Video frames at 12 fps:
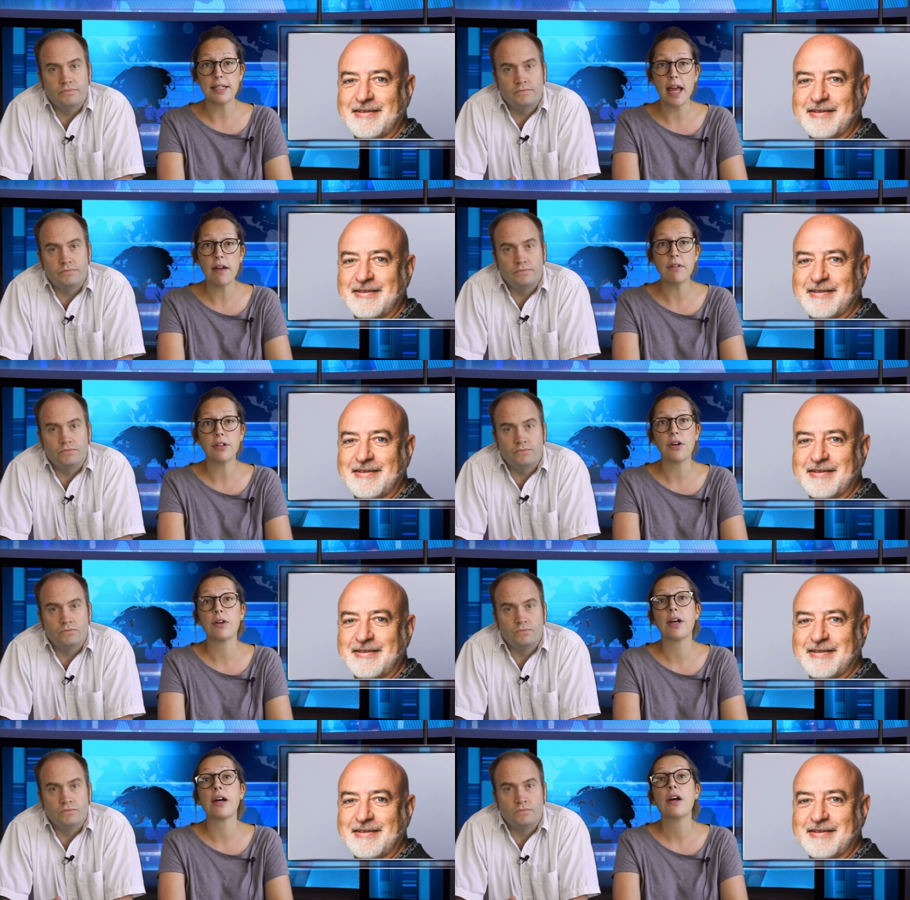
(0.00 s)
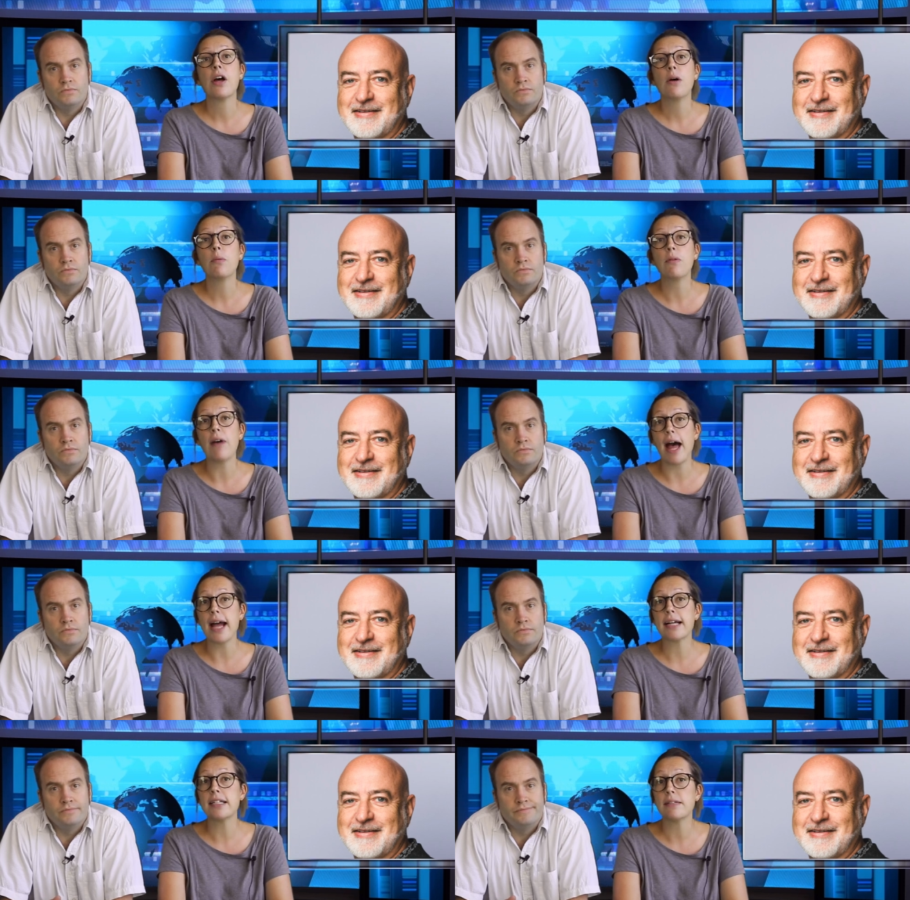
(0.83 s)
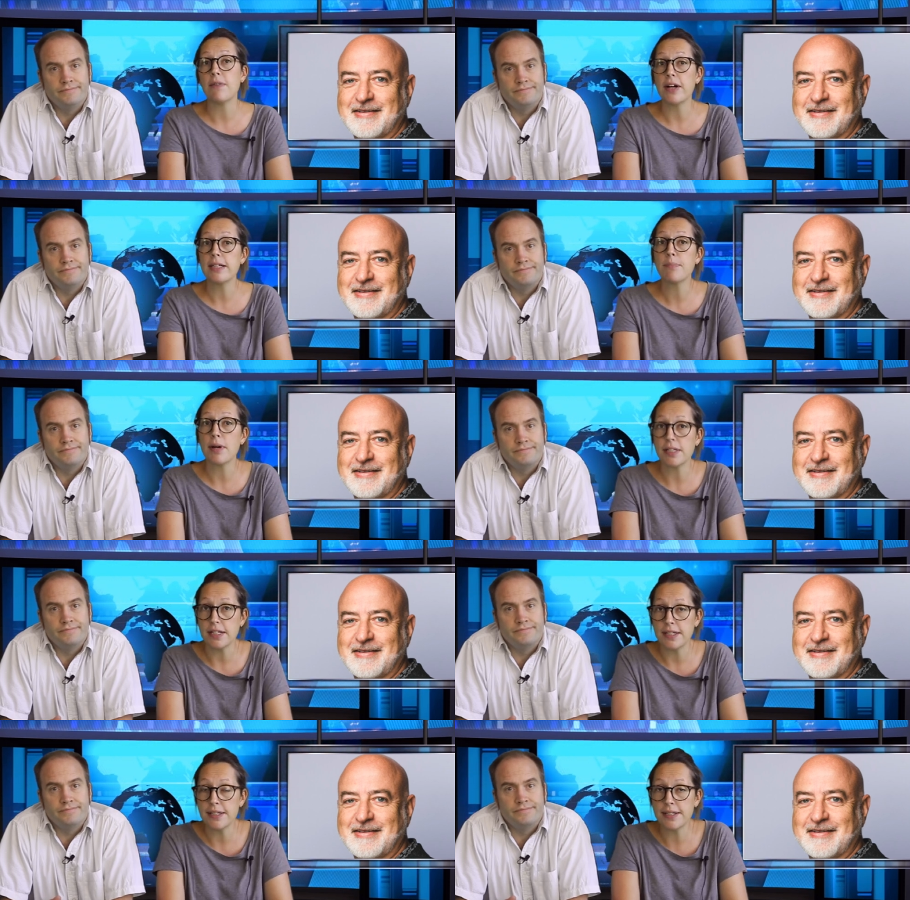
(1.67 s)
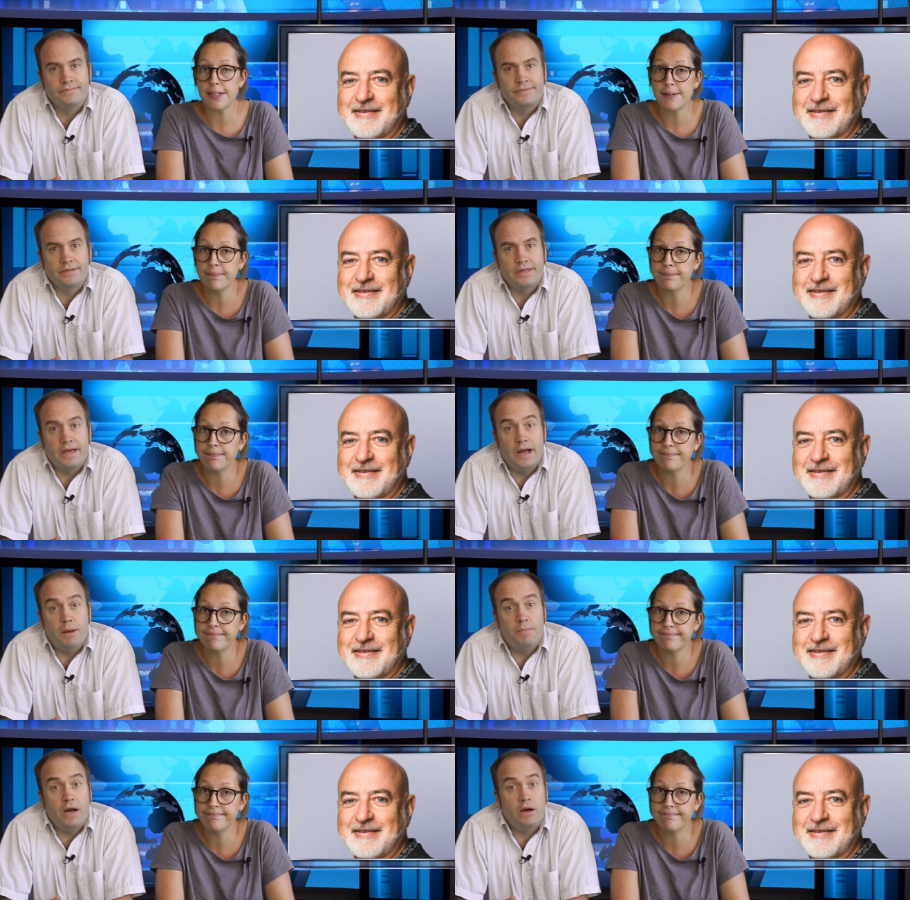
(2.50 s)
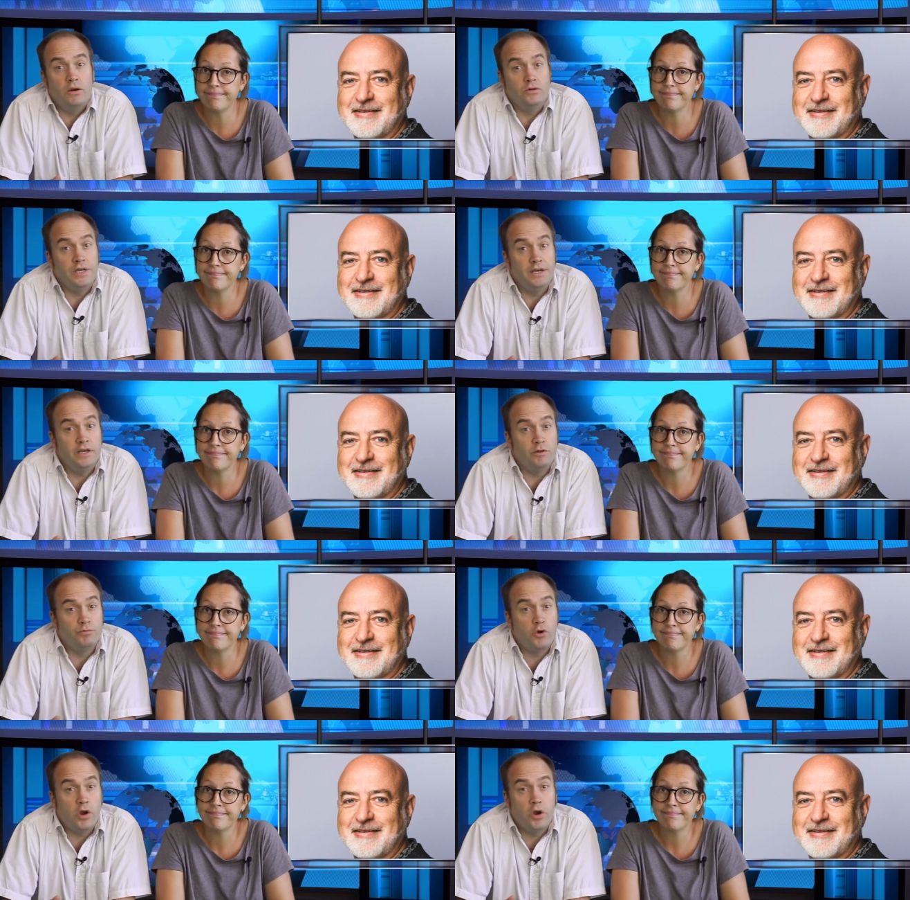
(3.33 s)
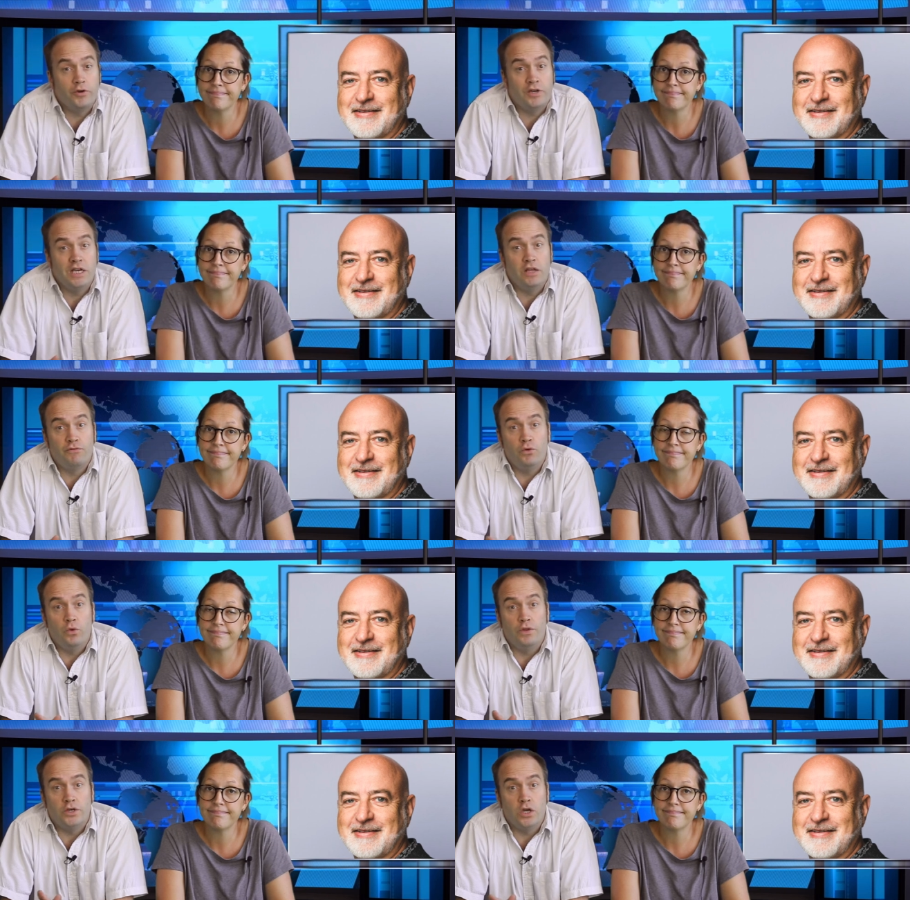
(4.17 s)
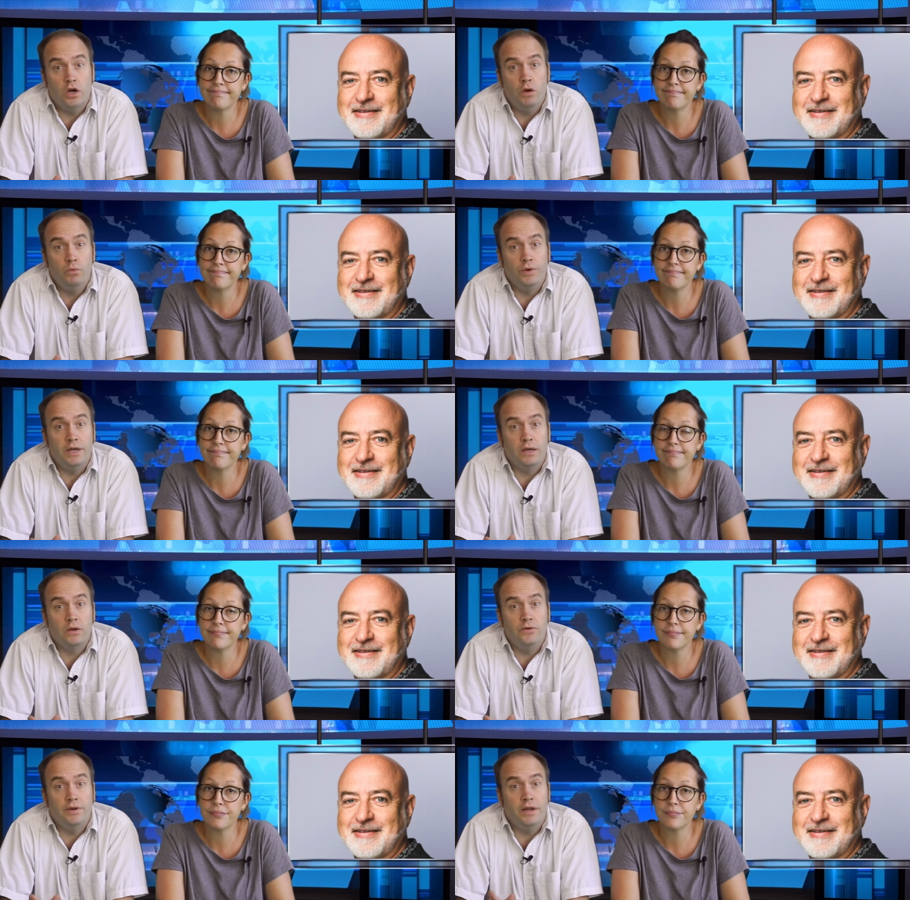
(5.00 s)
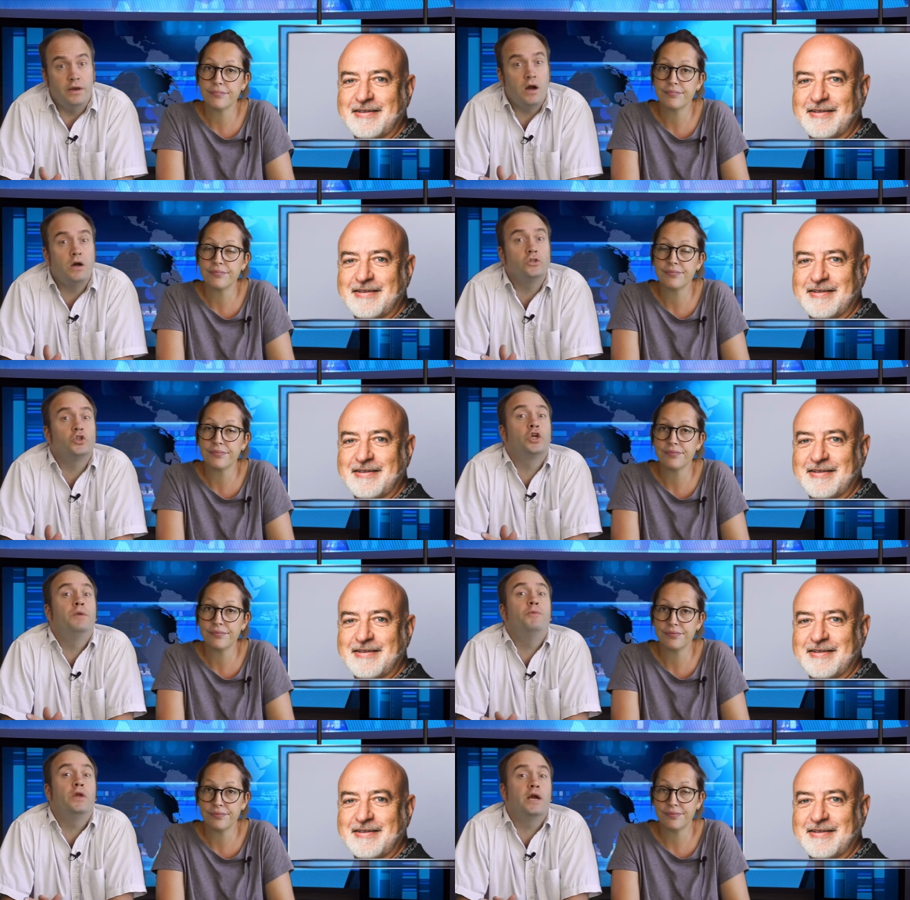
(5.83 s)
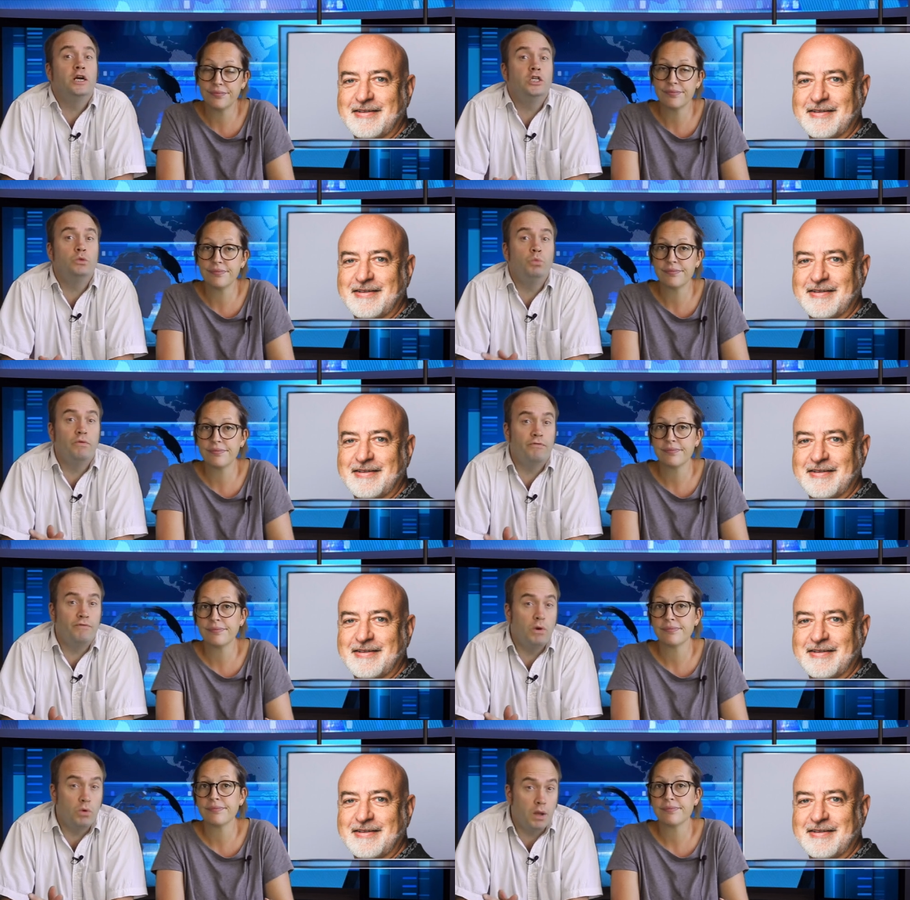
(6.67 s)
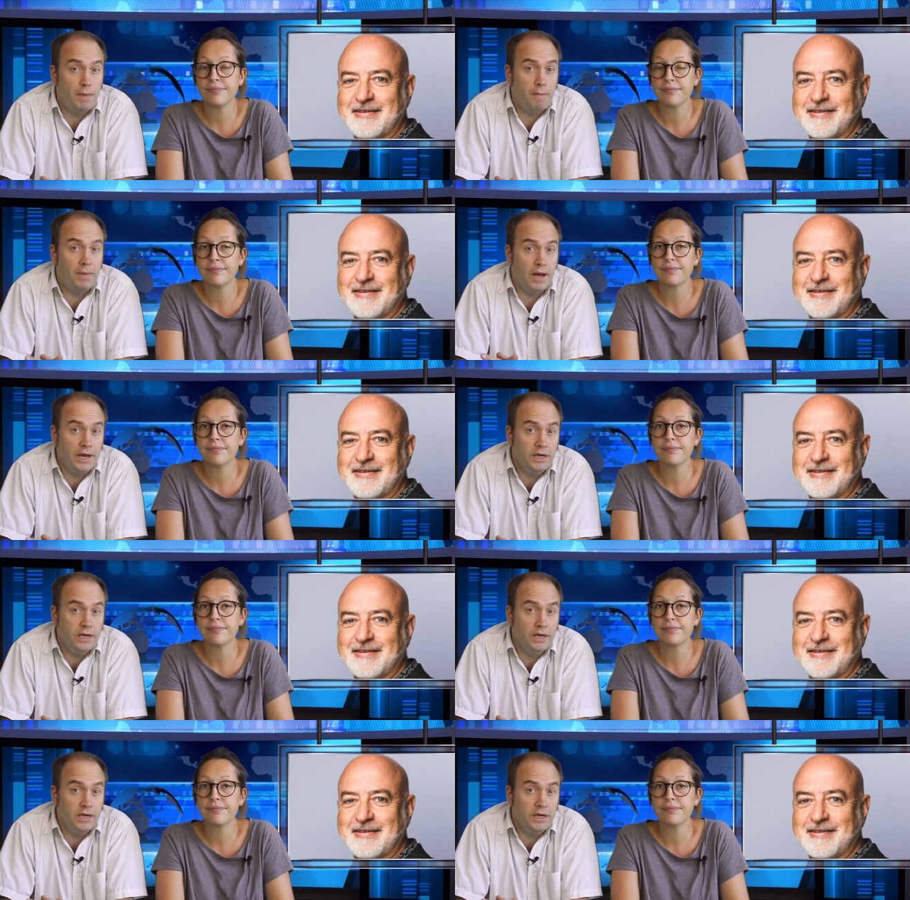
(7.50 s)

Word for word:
Speaker 1: and Erin Gocker will act as vice presidents.
Speaker 2: Uh, Paolo said his priorities for the term would include enhanced communication with FELCA member